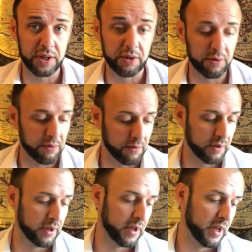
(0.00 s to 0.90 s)
local.
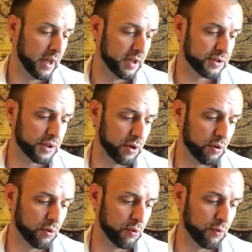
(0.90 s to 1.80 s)

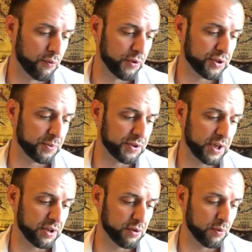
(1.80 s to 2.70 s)
So for this
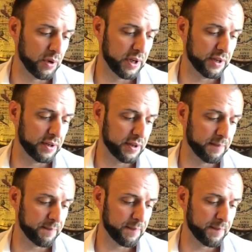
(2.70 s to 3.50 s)
particular one,